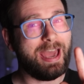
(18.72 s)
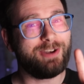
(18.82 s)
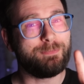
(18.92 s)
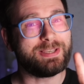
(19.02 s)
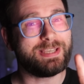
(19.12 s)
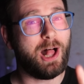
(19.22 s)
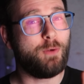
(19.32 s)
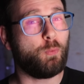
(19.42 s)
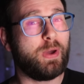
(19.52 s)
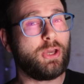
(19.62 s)
ahead of
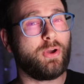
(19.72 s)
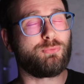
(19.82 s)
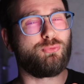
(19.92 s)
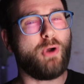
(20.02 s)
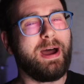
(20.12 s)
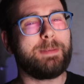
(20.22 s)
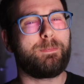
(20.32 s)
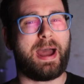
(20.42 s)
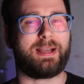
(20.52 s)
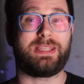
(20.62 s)
myself, we're going right
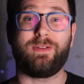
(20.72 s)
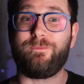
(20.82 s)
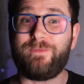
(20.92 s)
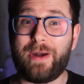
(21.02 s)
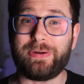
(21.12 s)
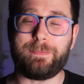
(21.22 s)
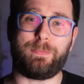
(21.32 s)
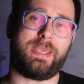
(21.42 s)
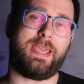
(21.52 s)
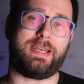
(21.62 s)
back to the very
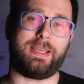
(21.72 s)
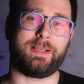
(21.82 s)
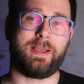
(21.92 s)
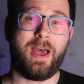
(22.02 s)
beginning,